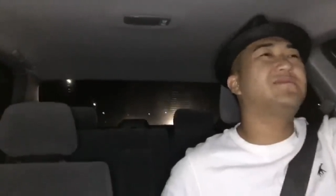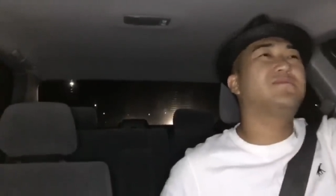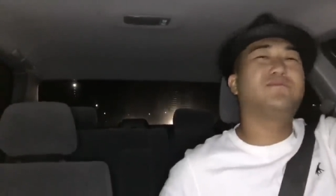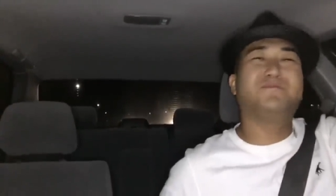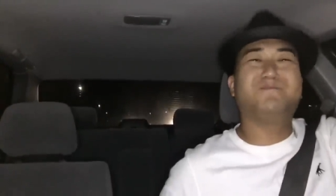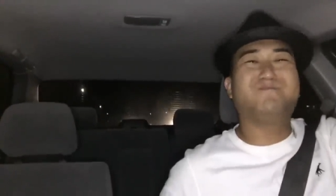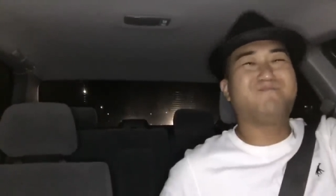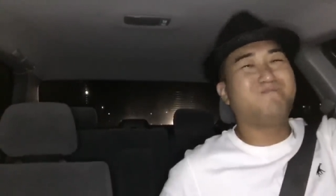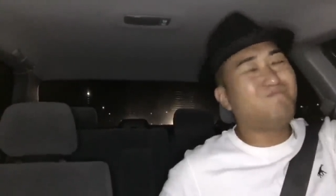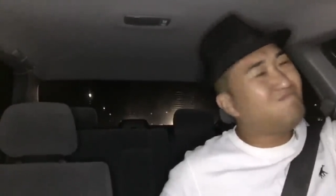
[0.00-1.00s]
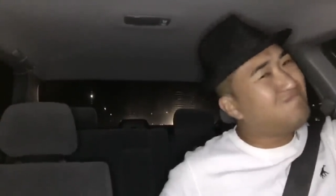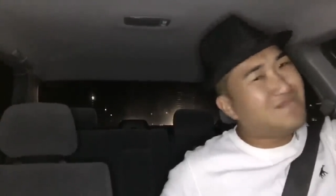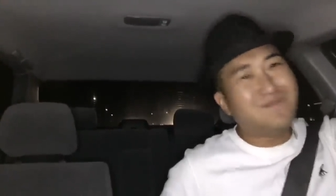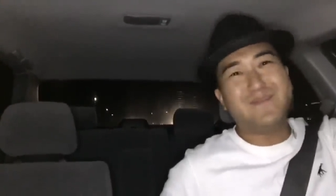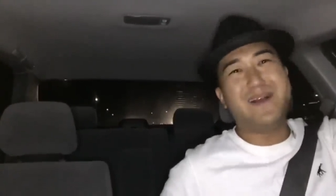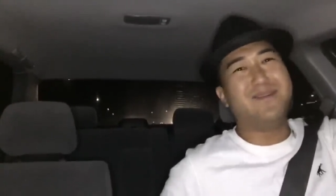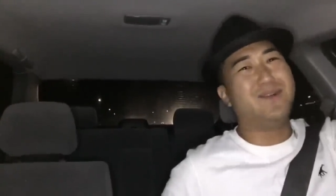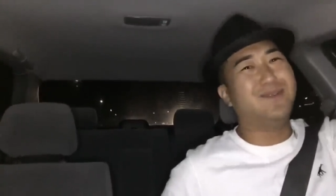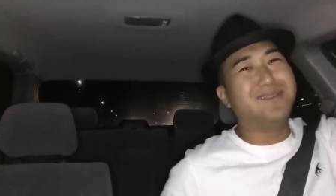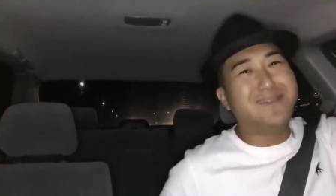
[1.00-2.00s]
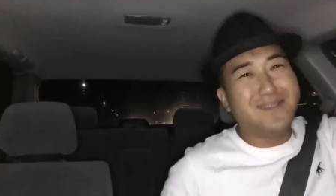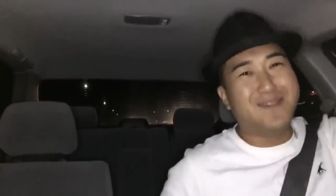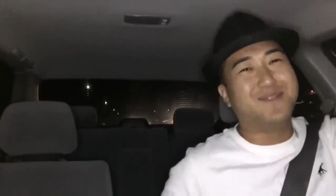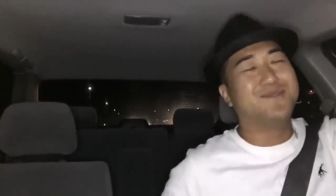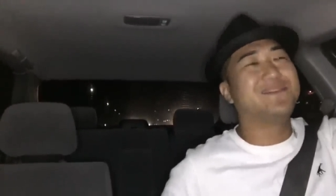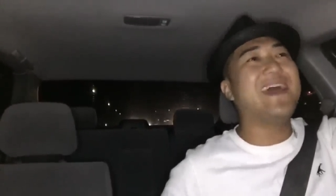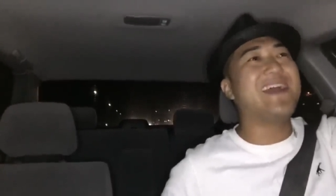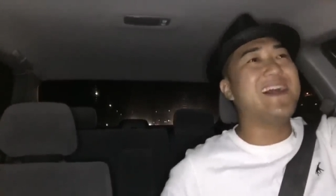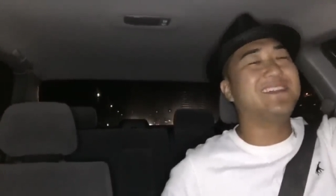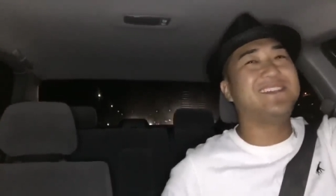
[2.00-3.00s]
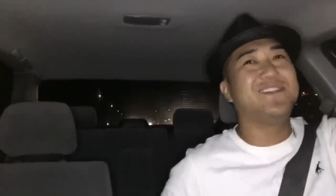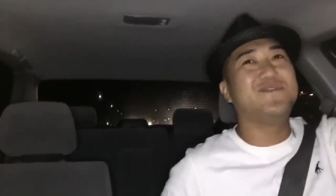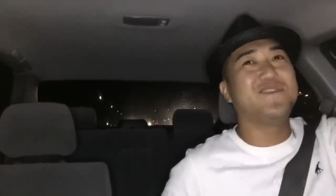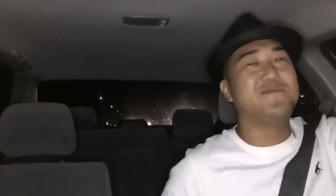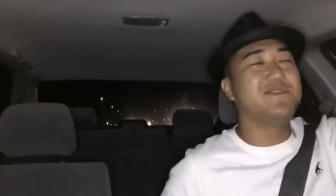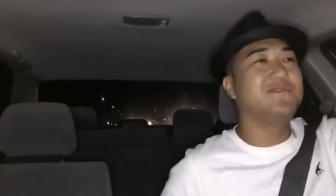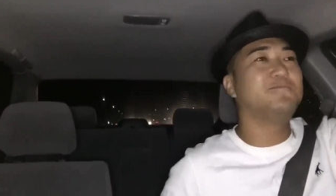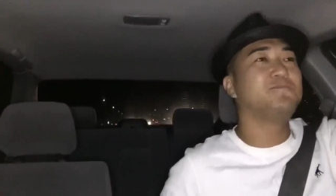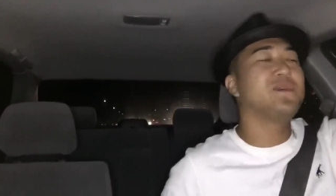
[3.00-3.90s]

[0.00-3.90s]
I don't know what to do. That kind of shit, you feel me?